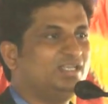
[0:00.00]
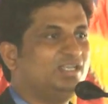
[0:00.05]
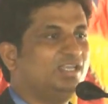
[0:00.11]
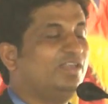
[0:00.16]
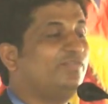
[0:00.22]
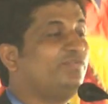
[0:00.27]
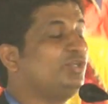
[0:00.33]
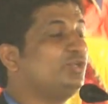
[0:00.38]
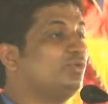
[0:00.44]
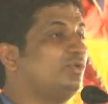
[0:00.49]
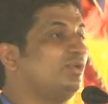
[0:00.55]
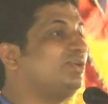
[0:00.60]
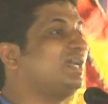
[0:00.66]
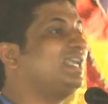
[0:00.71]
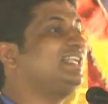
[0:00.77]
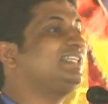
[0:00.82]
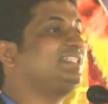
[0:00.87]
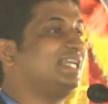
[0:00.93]
If you look
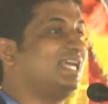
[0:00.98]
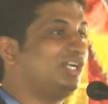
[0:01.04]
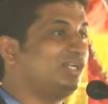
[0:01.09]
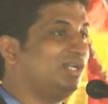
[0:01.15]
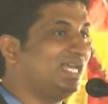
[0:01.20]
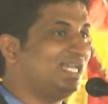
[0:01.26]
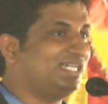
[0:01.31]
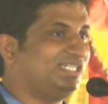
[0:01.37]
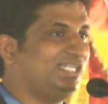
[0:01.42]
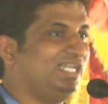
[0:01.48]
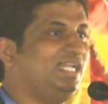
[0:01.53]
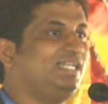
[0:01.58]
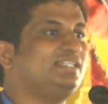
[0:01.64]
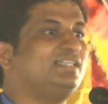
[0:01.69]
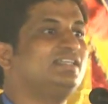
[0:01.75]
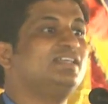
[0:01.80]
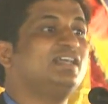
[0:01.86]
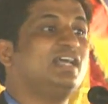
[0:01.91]
at a circular sheet,
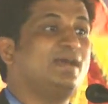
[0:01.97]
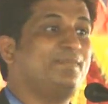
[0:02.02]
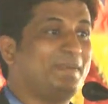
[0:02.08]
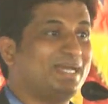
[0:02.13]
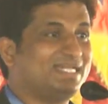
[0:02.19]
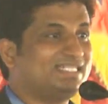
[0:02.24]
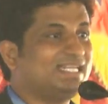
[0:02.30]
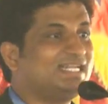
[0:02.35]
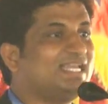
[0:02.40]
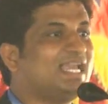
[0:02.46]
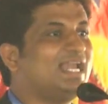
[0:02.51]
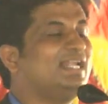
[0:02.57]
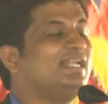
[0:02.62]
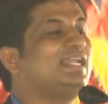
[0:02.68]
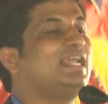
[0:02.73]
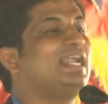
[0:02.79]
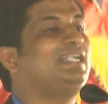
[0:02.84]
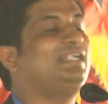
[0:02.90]
a person
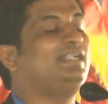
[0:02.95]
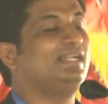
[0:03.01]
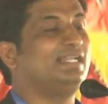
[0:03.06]
can